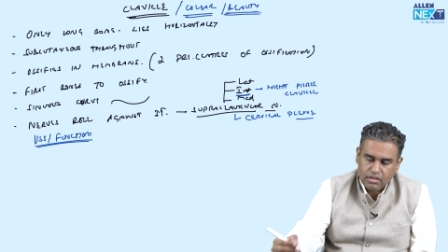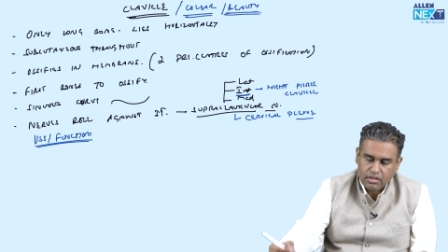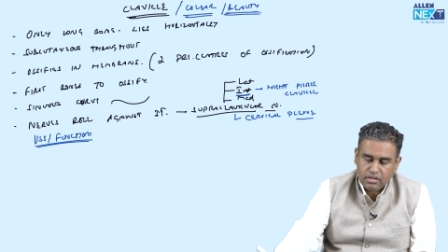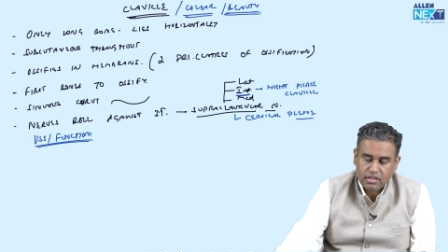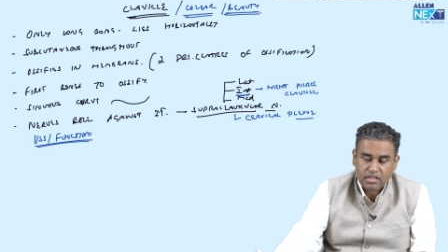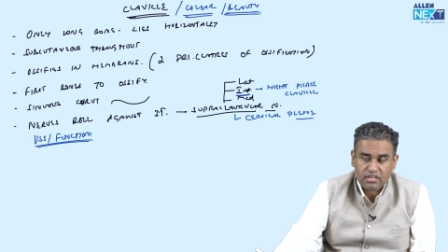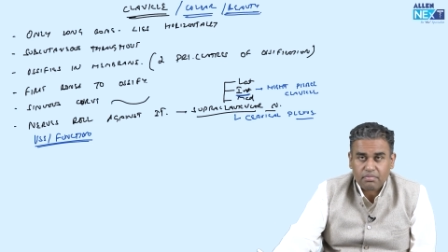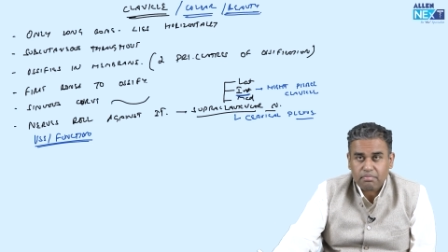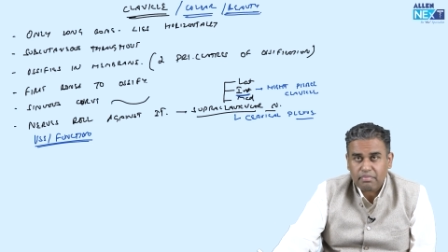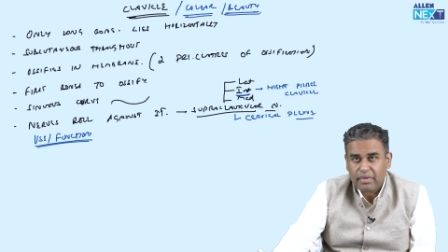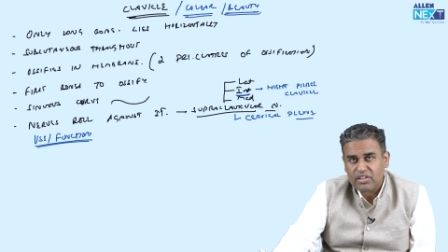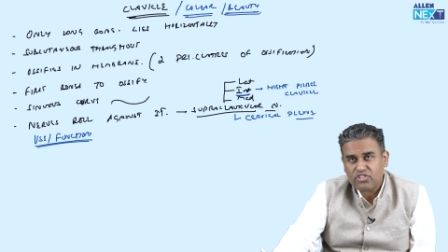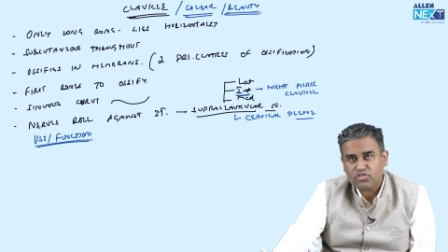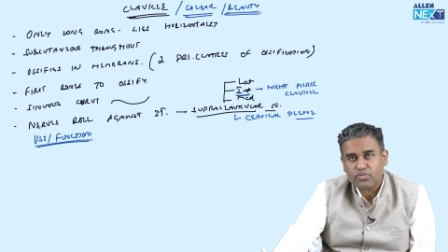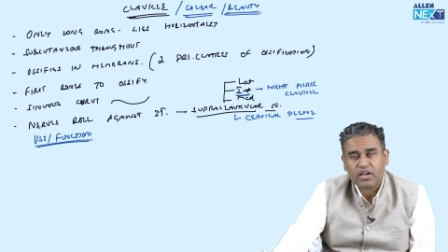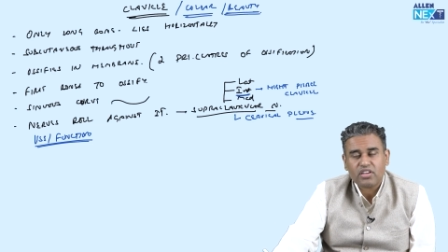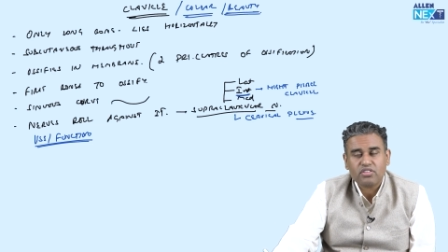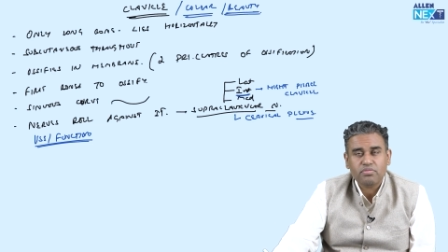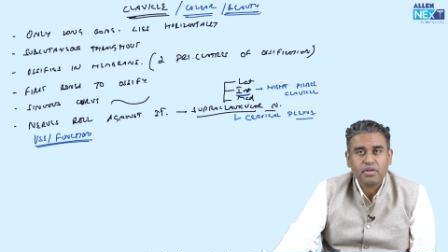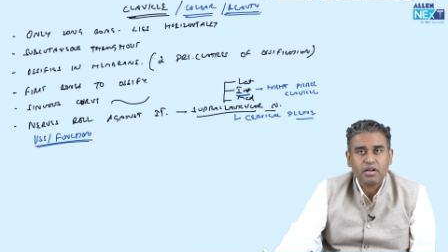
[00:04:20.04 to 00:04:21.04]
There are some
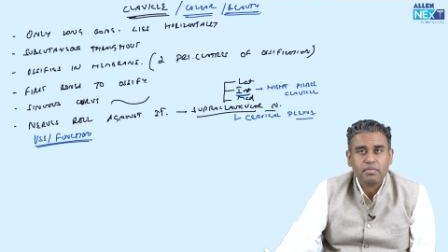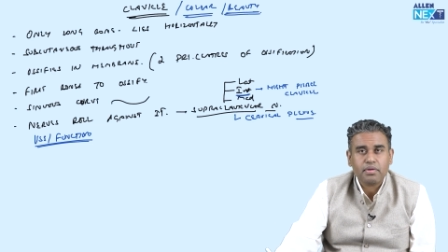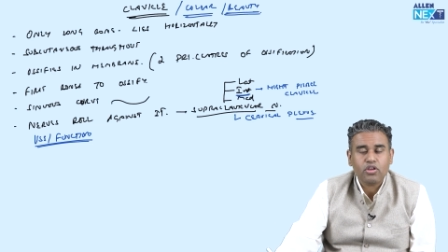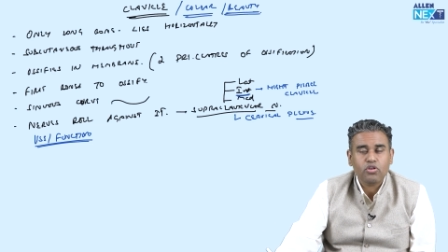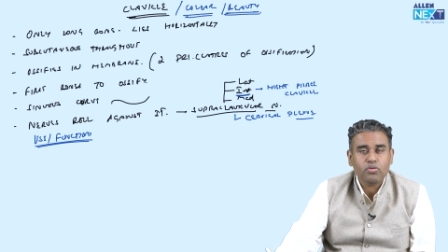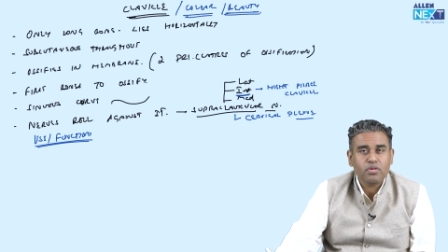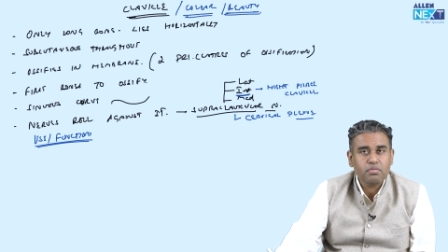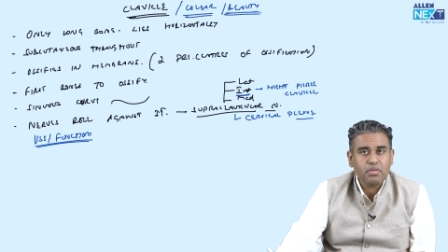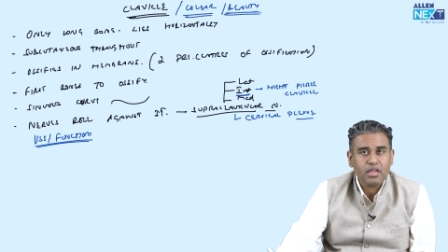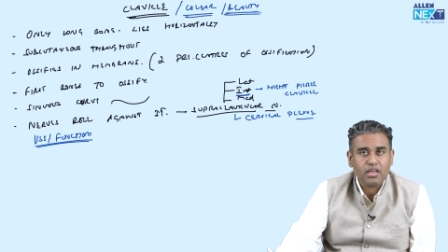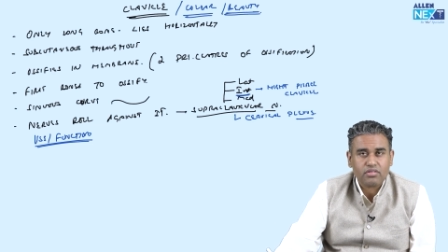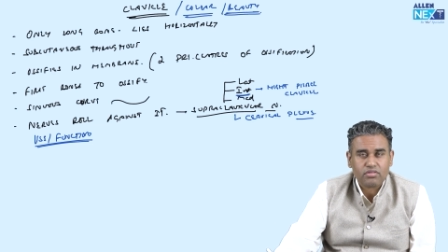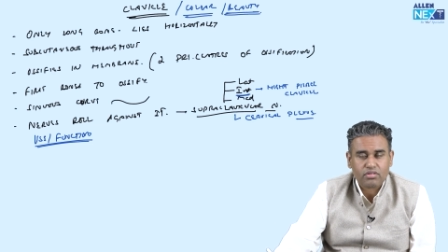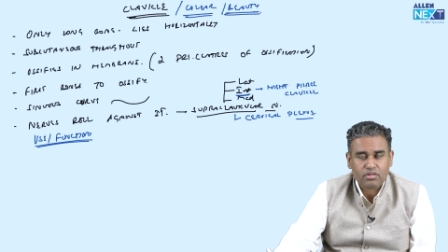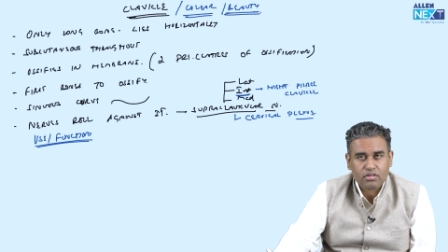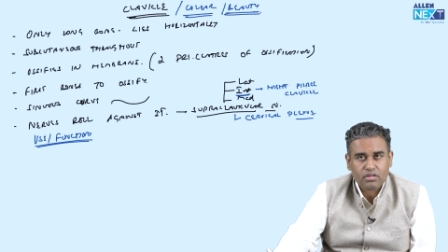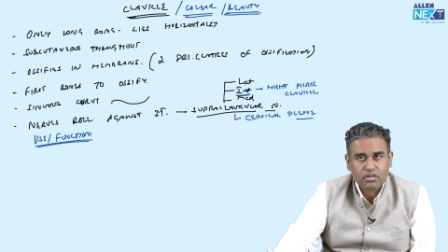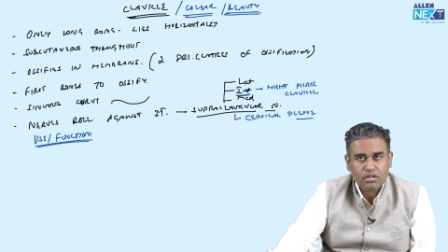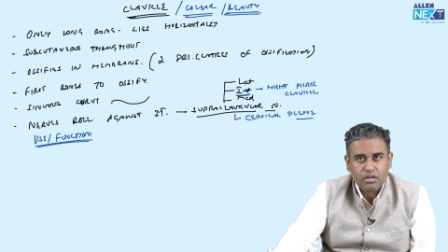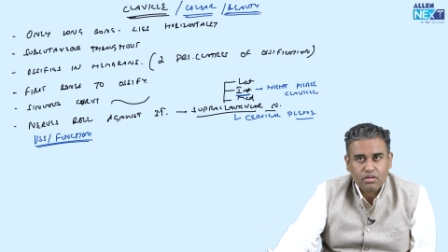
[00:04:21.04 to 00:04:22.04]
benchmarks made by human
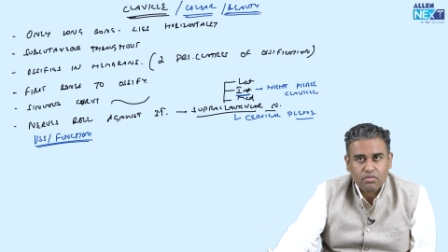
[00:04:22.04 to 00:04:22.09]
beings.